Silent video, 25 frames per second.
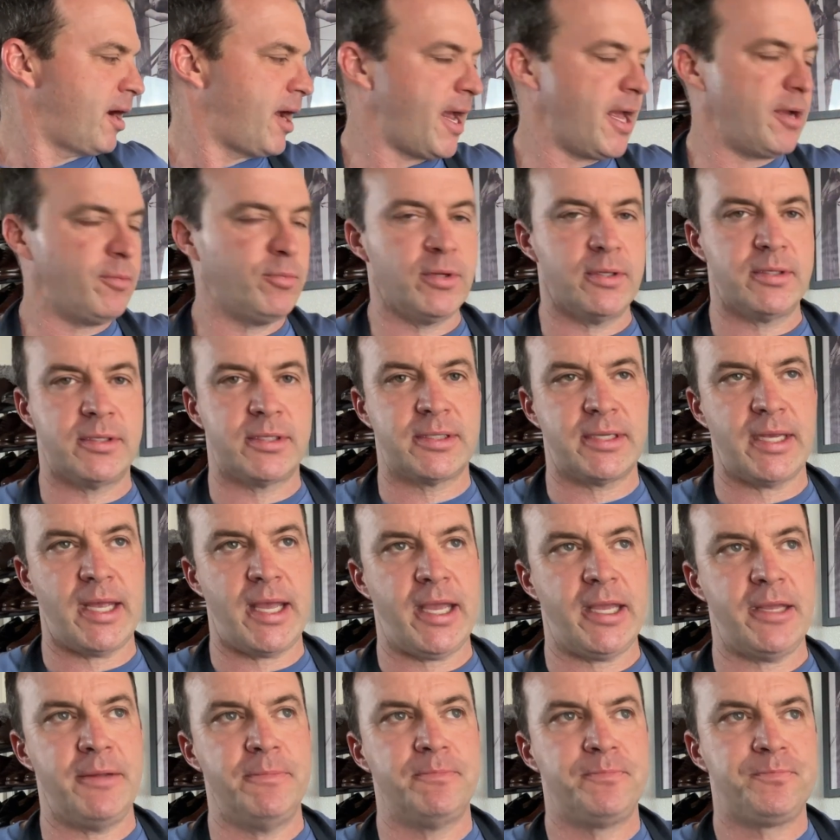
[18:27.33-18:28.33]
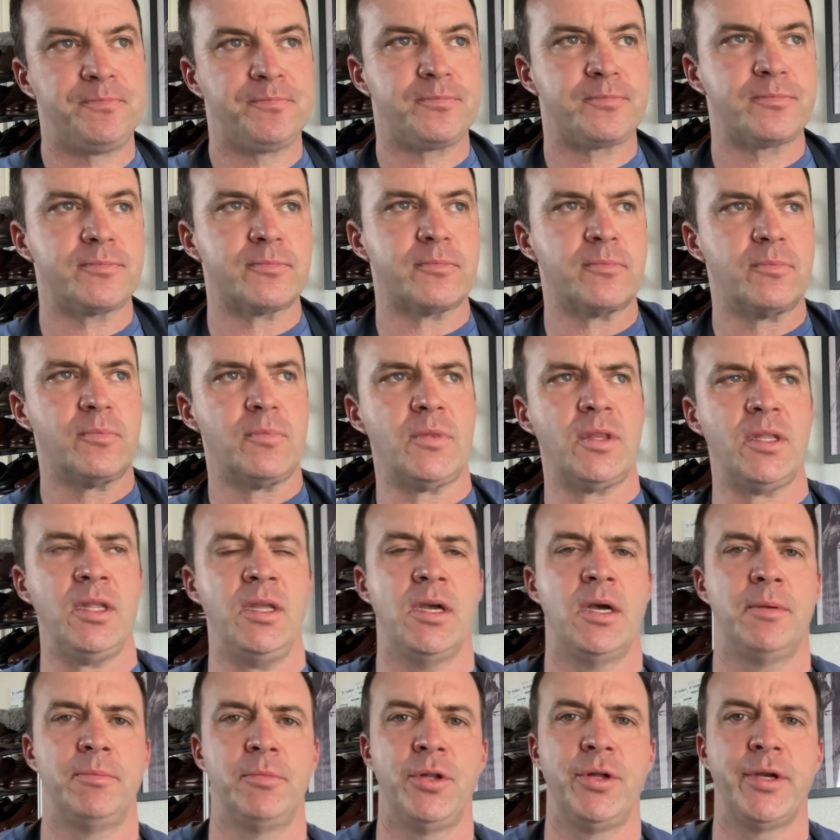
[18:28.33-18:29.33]
I would say
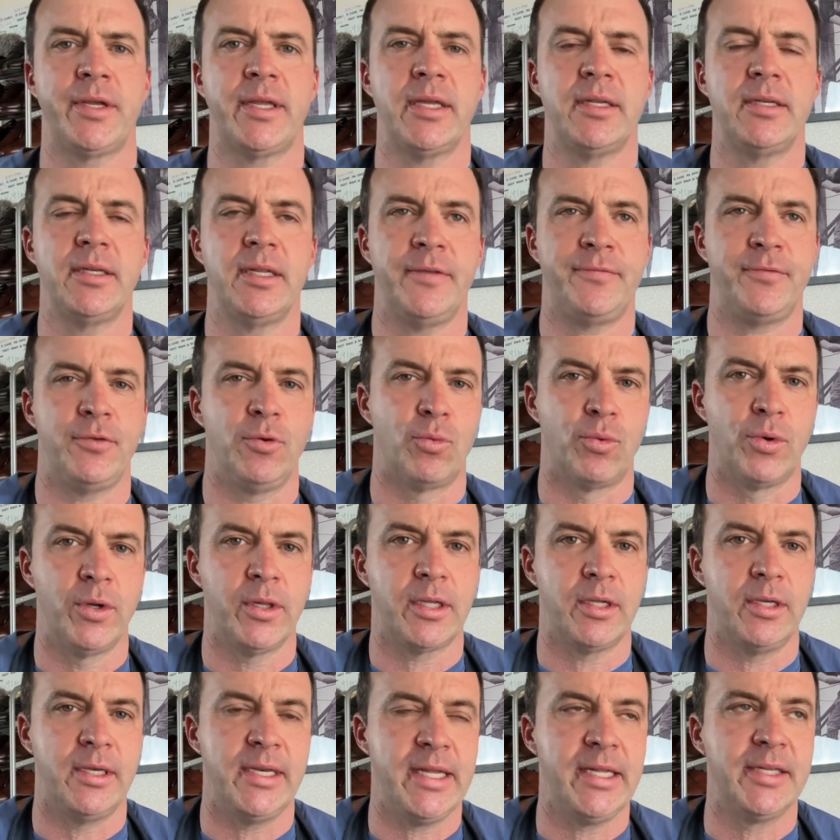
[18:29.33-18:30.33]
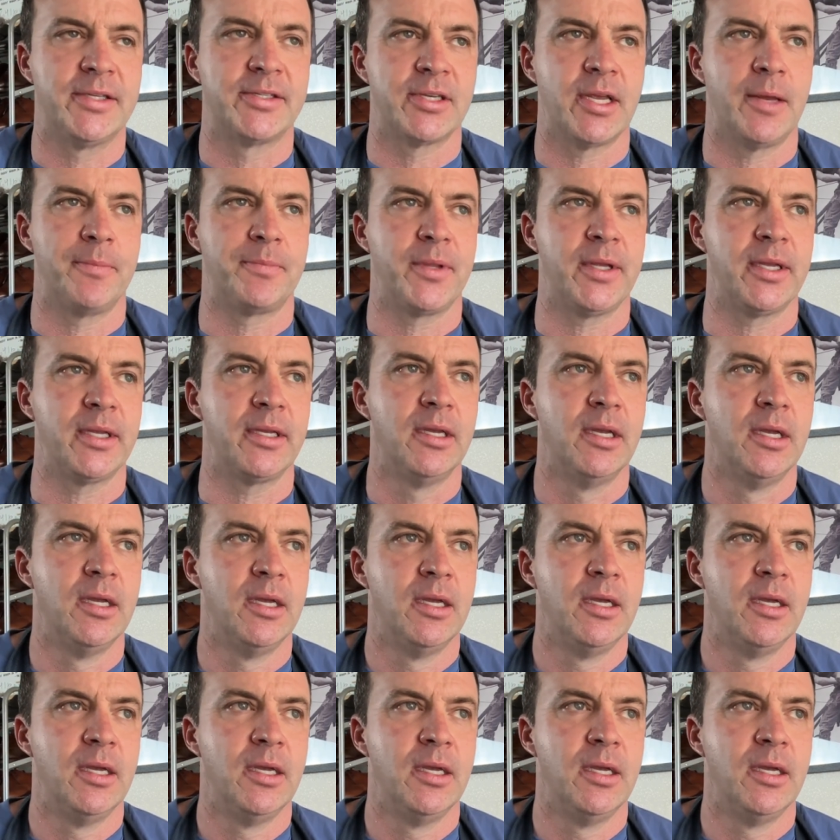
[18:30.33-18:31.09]
look at, if you really need something